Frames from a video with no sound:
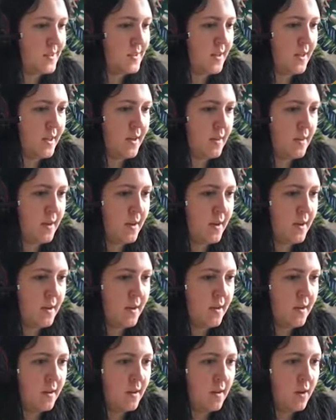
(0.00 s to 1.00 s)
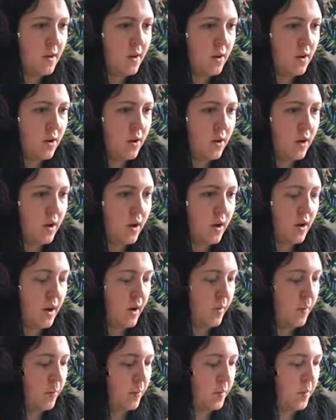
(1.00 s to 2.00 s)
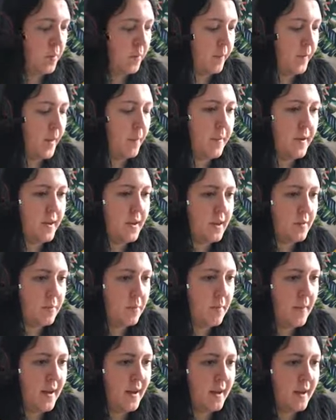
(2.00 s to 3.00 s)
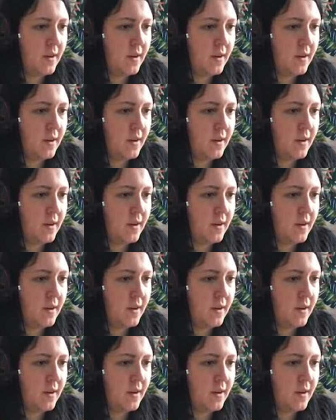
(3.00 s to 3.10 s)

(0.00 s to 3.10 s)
in there. Um, maybe you could make